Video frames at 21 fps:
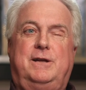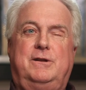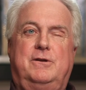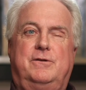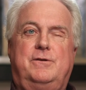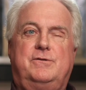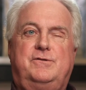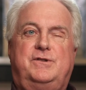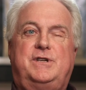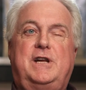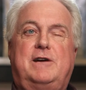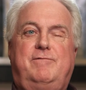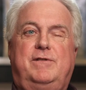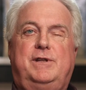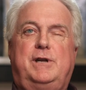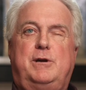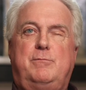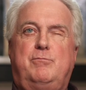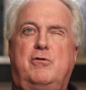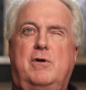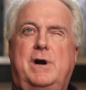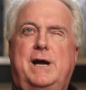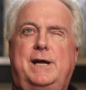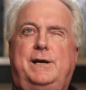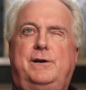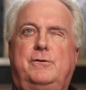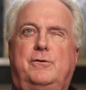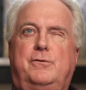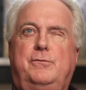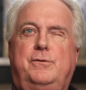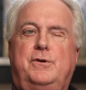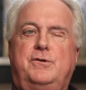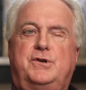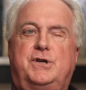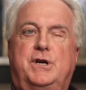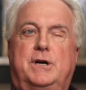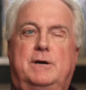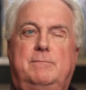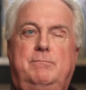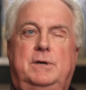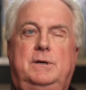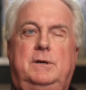You know, there's definitely pride in
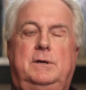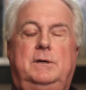ownership.